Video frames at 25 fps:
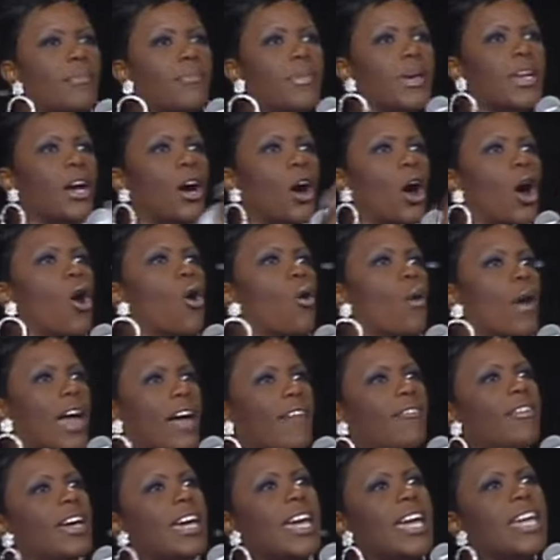been a hoe
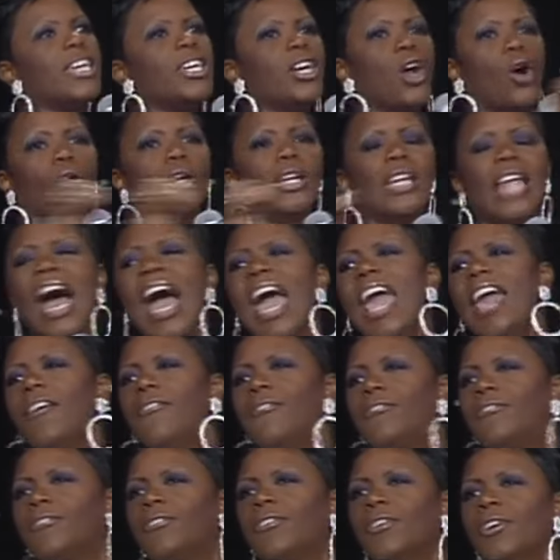ever in your
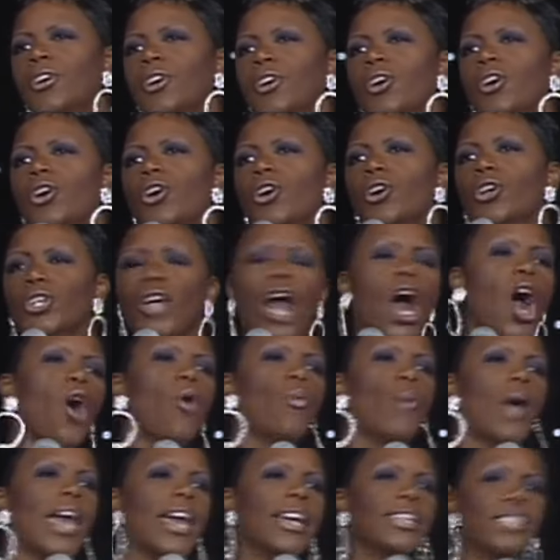life, you
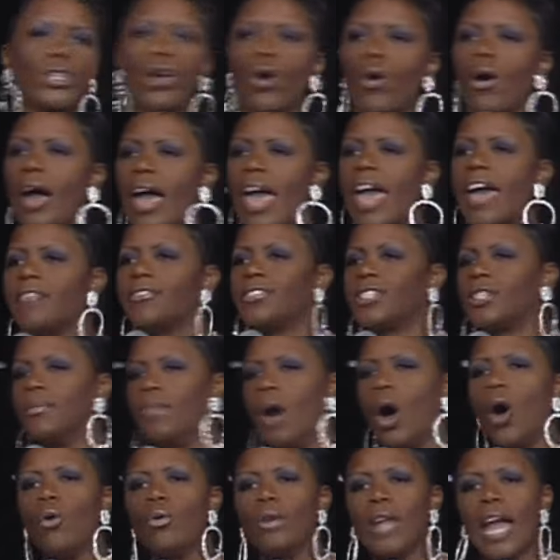always gonna have some
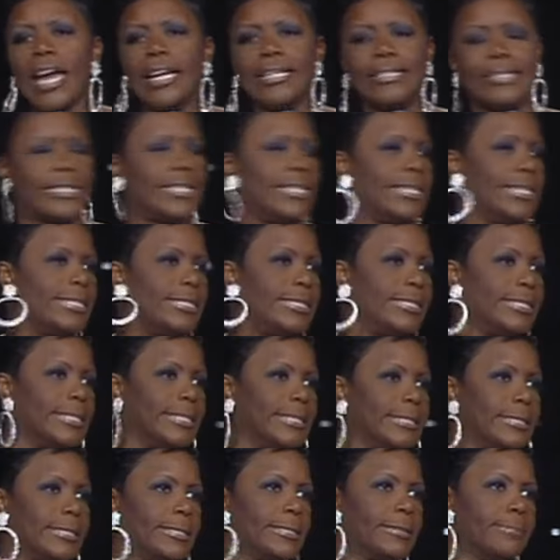hoe-like
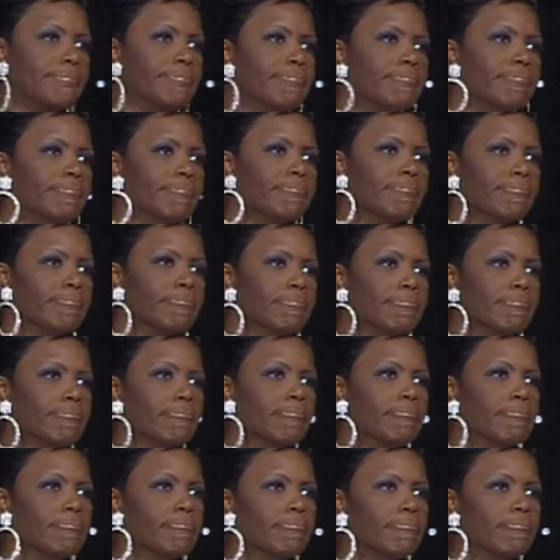tendencies.
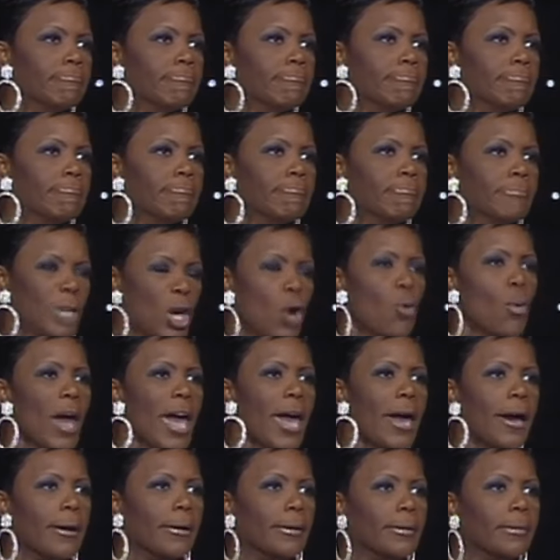You
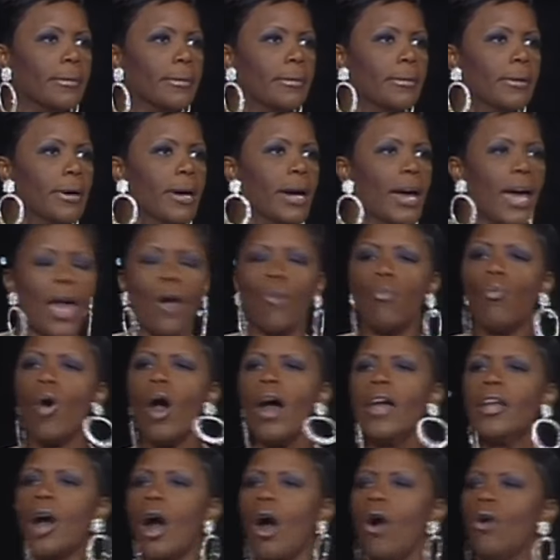will. And
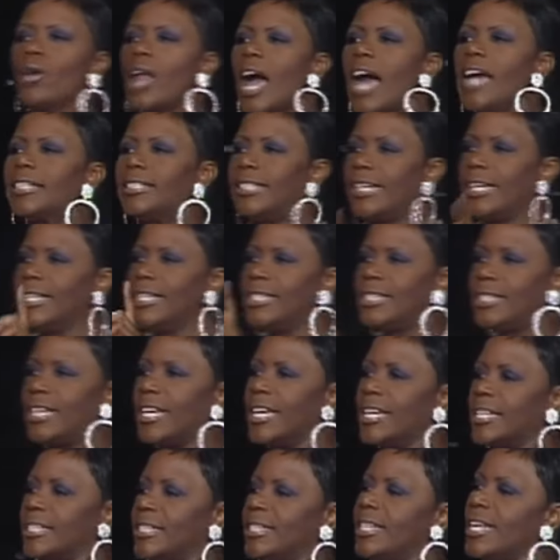one hoe-like
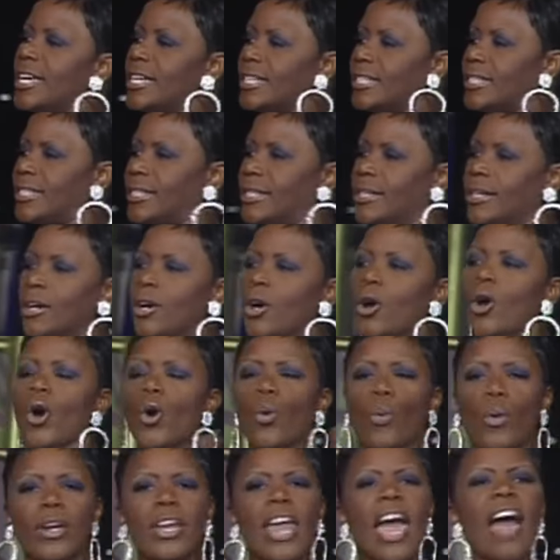tendency is this.
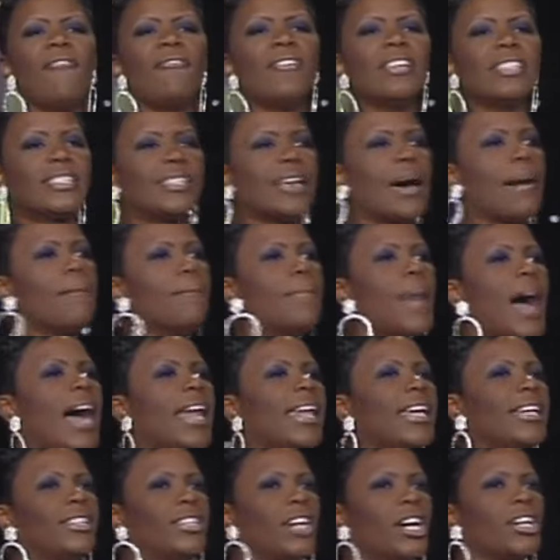Whenever
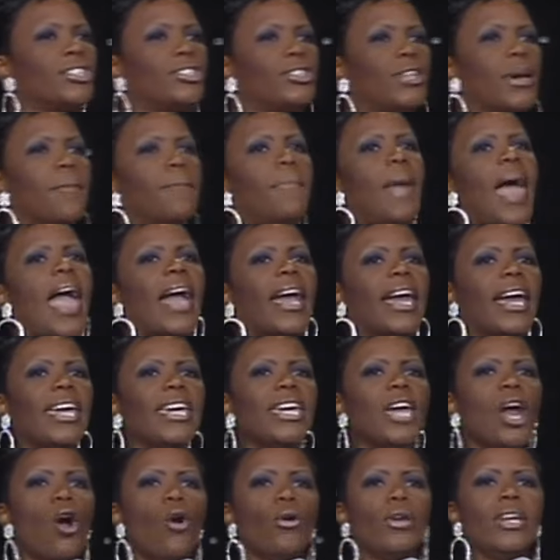somebody touch the back of
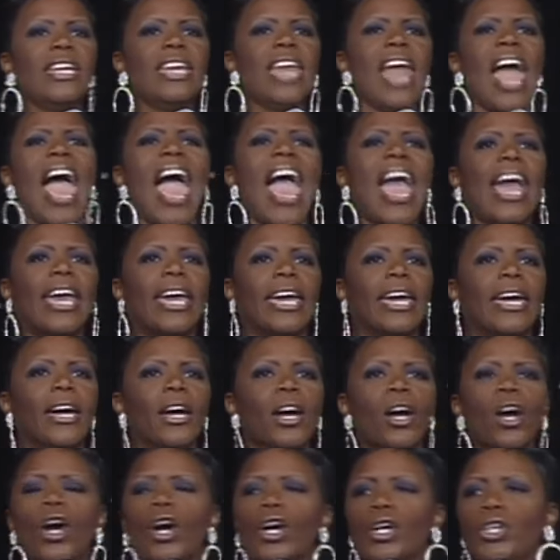your neck,
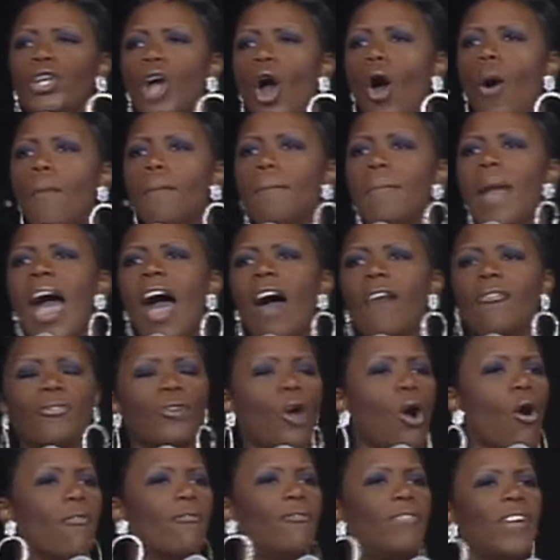your mouth
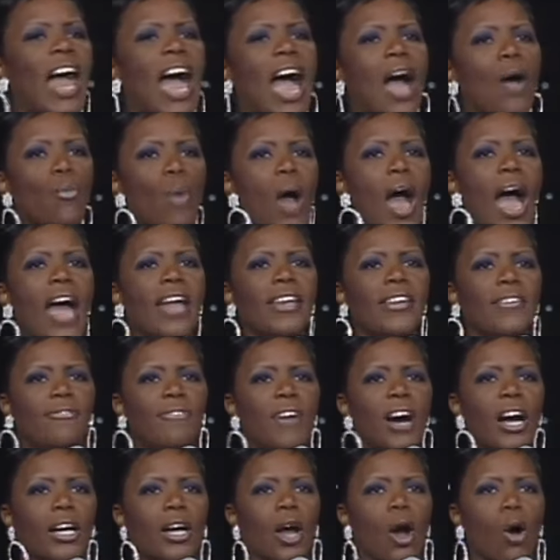gonna fly wide the
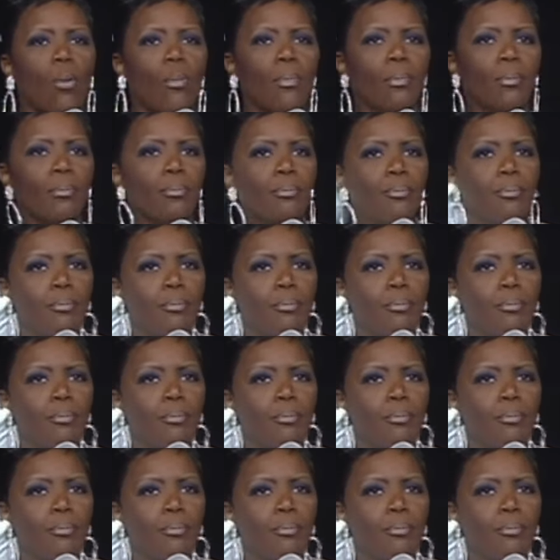fuck open.